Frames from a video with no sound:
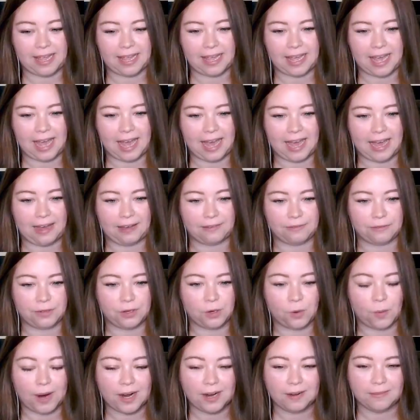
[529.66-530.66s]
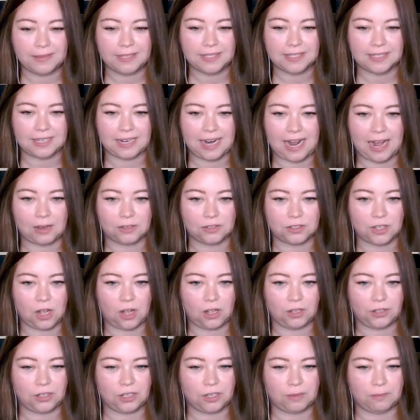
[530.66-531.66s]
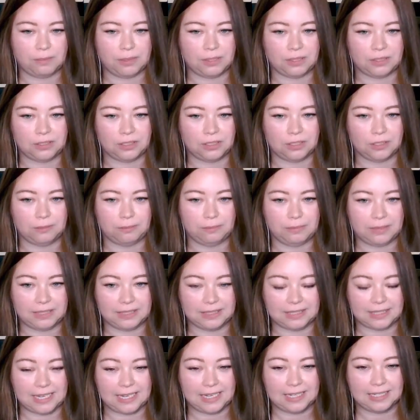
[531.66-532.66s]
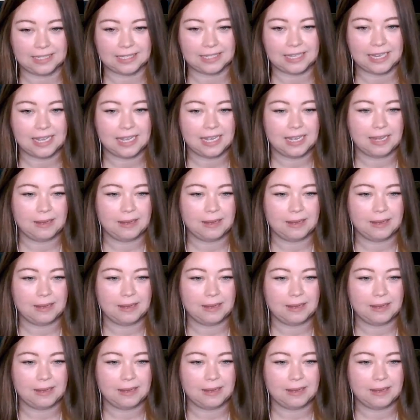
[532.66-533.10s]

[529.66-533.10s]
they might have requirements on how tall you can build your building.